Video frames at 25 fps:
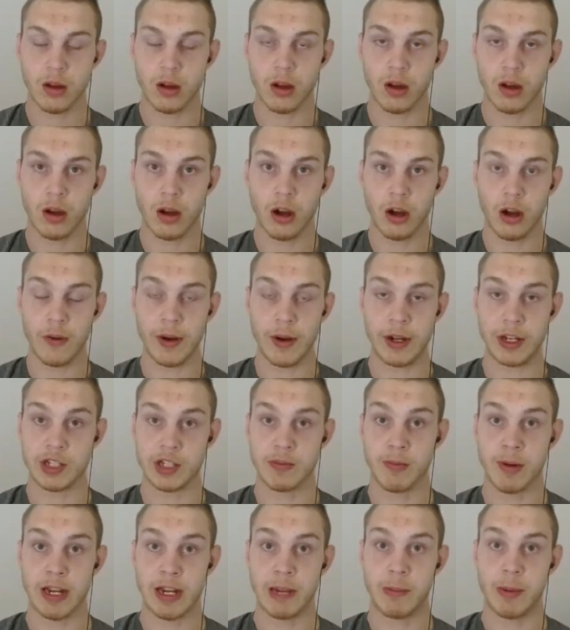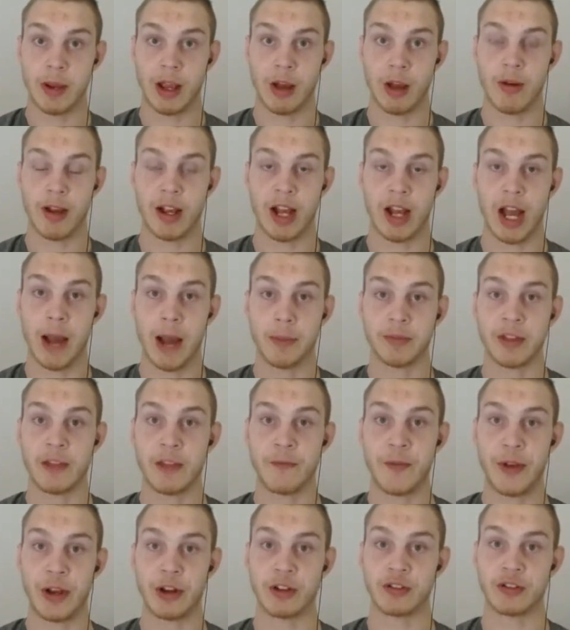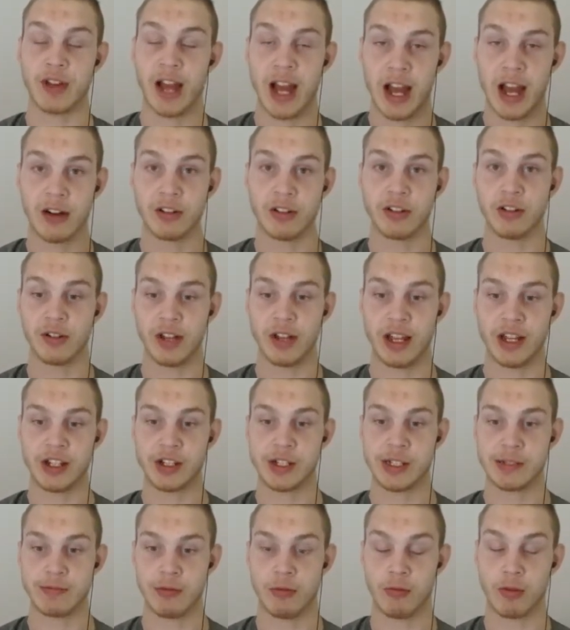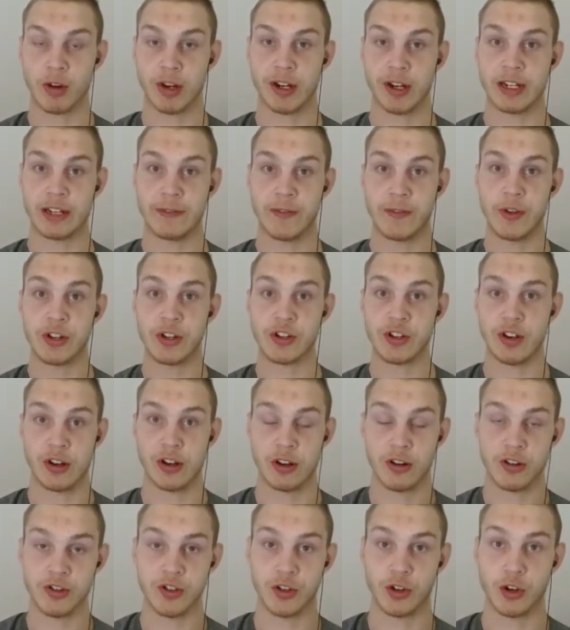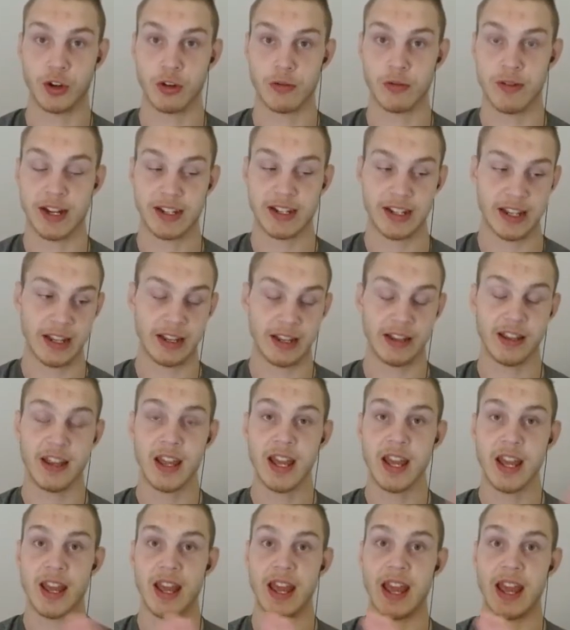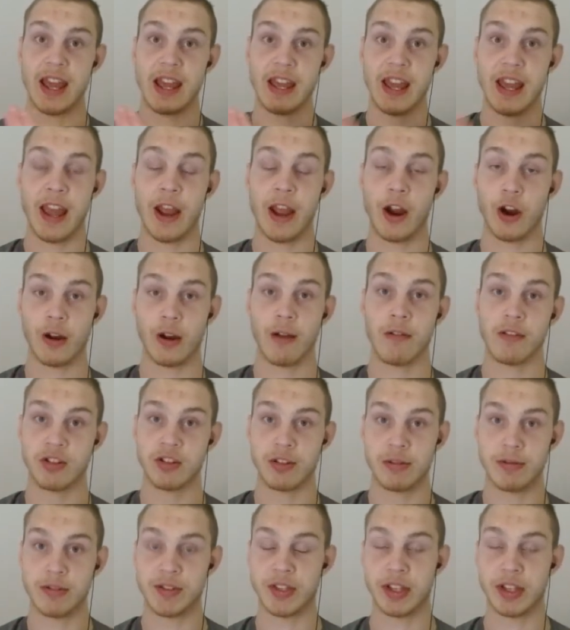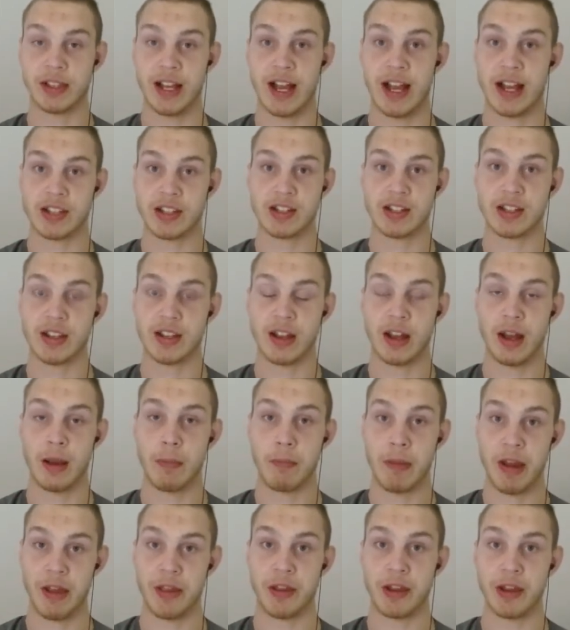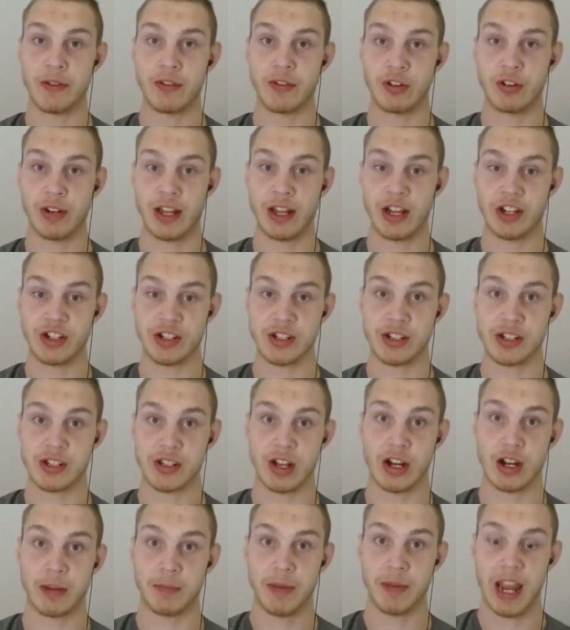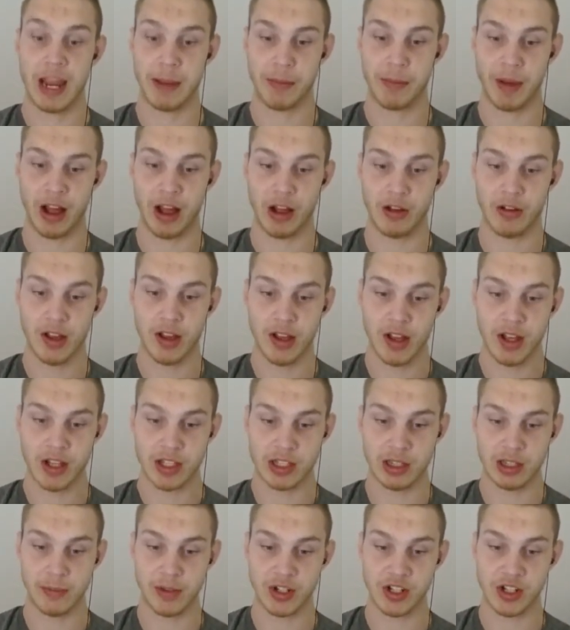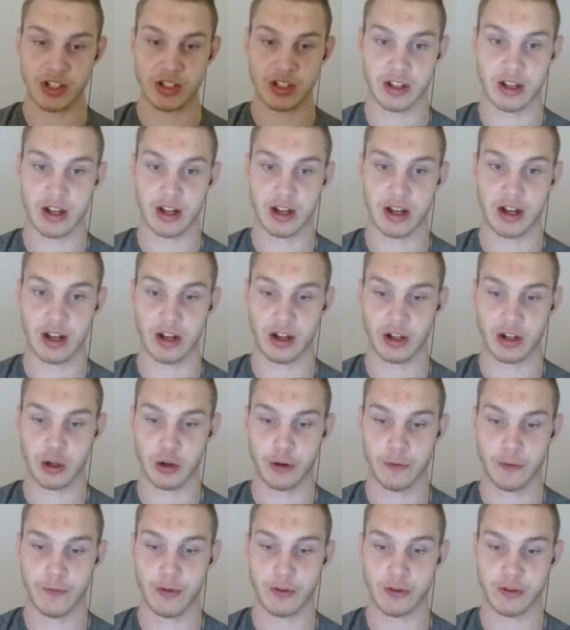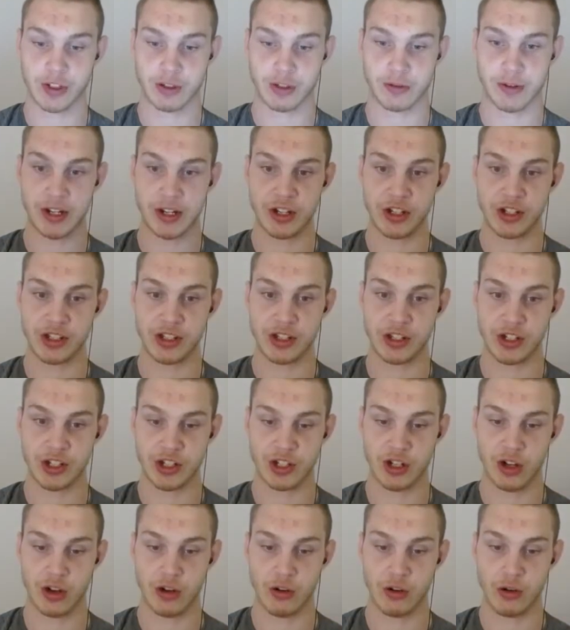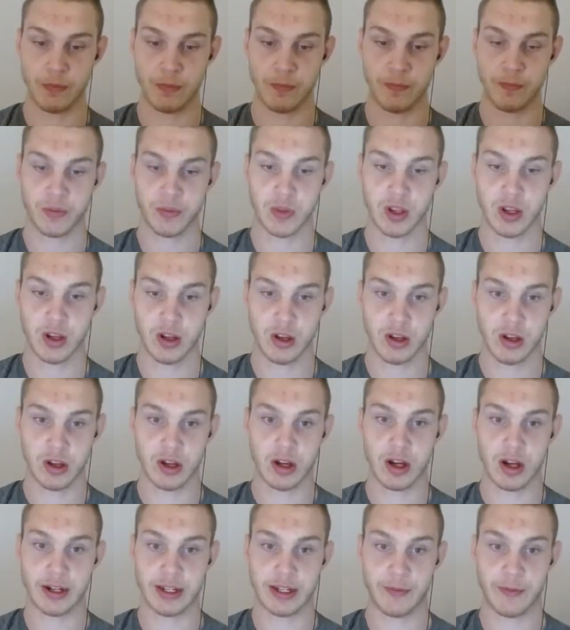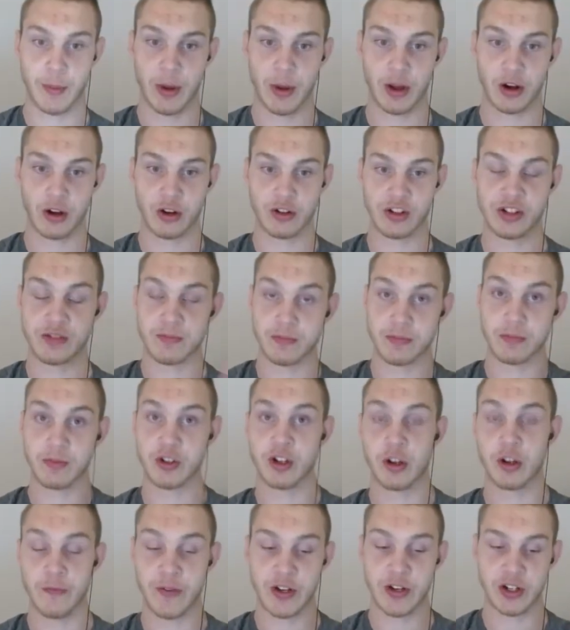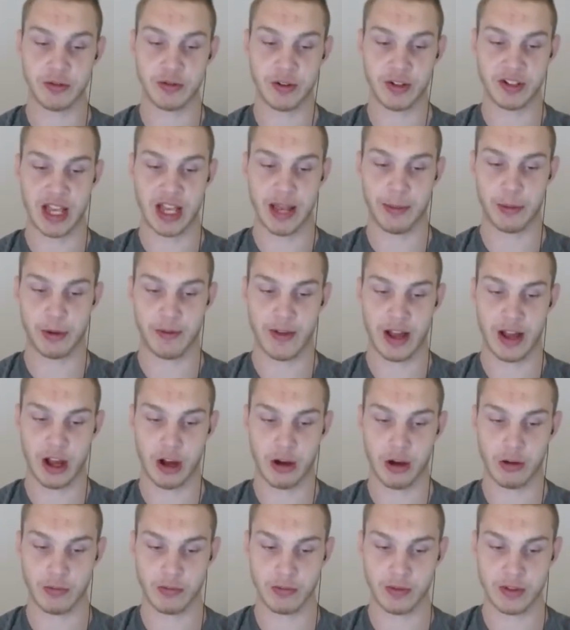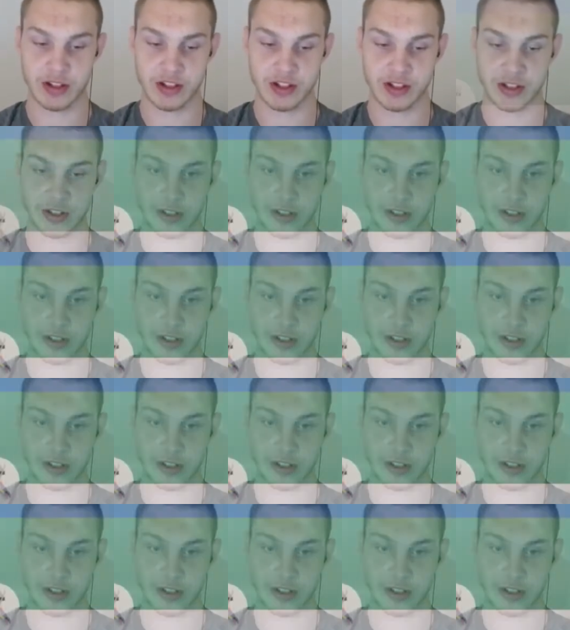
Alright, just wanted to make a quick update video to how donations will work in the future and also correcting a error I was doing with the last uh, method of donations on PayPal. So let me just uh, go full screen just to show, uh, give a better, just show a visual example of how this is going